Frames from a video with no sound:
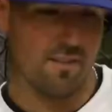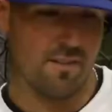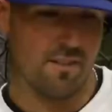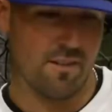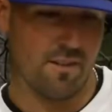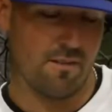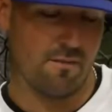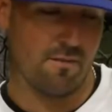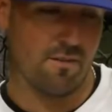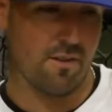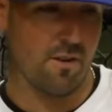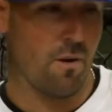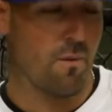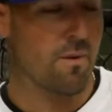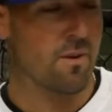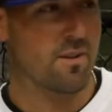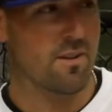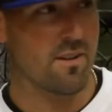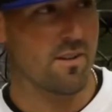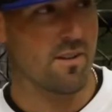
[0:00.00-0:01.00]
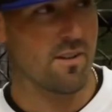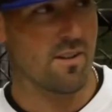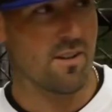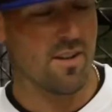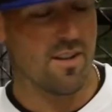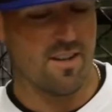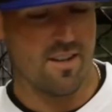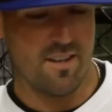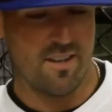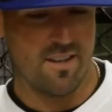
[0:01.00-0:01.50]
consisted of going
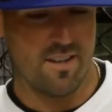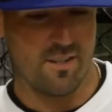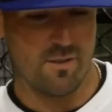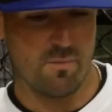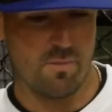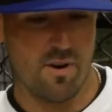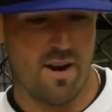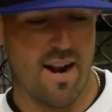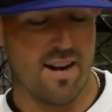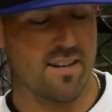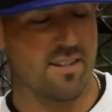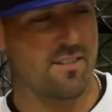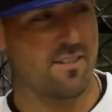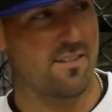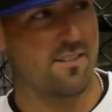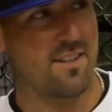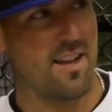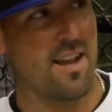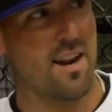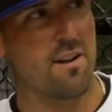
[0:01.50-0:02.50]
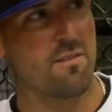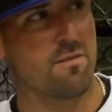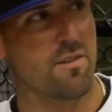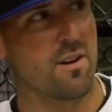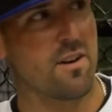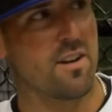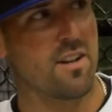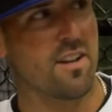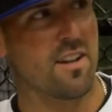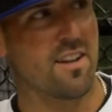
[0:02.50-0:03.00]
to his practices at
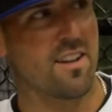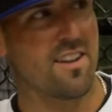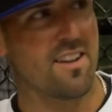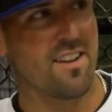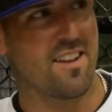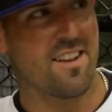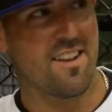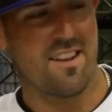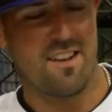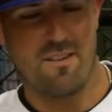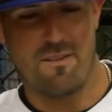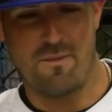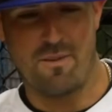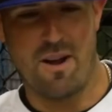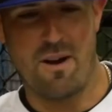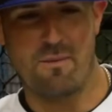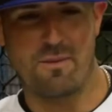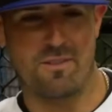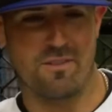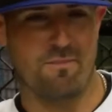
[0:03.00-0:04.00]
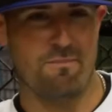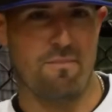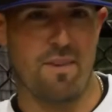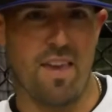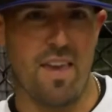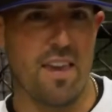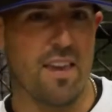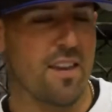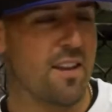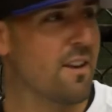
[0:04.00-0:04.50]
Alvernia when I was
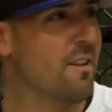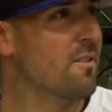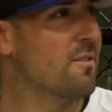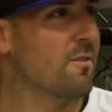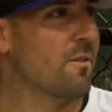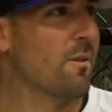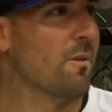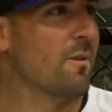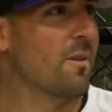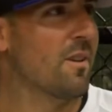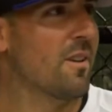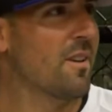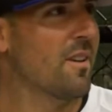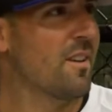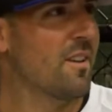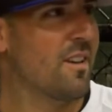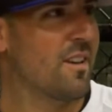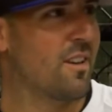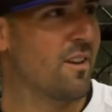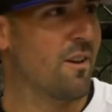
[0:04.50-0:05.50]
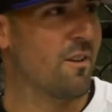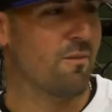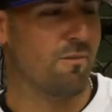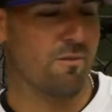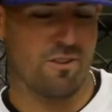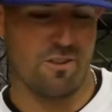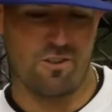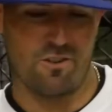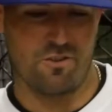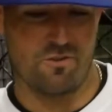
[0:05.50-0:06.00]
8 years old, you
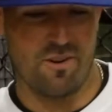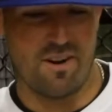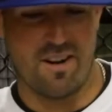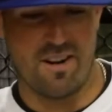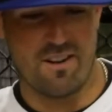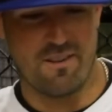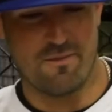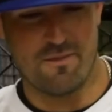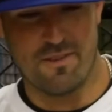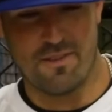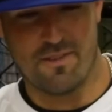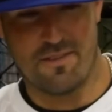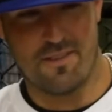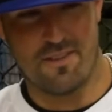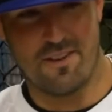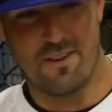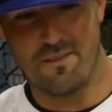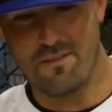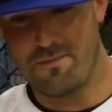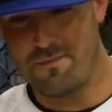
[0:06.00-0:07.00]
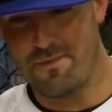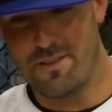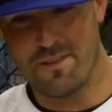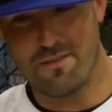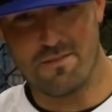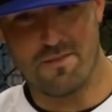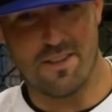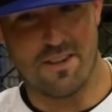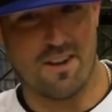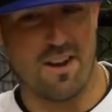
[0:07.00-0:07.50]
know, training with, you know,
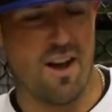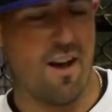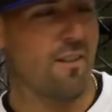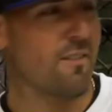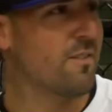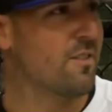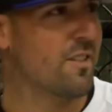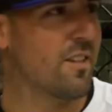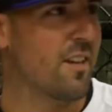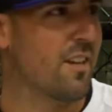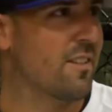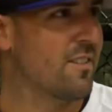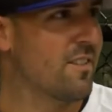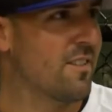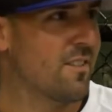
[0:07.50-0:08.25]
the college